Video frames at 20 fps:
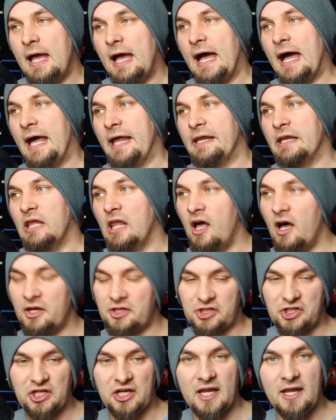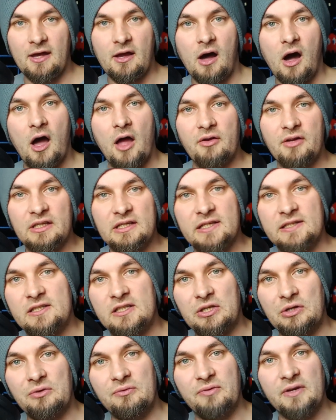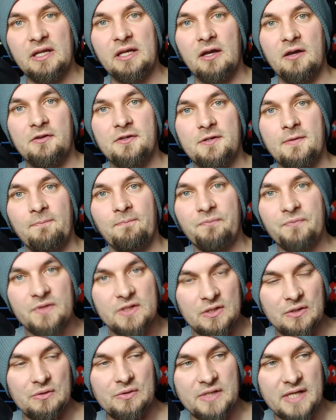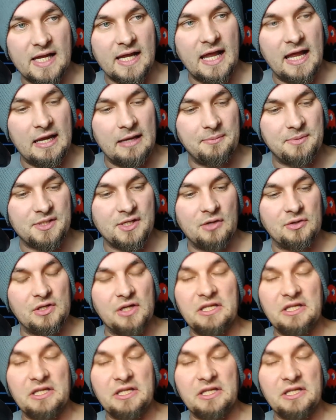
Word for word: And last year, I only did two videos, two Sega Head episodes.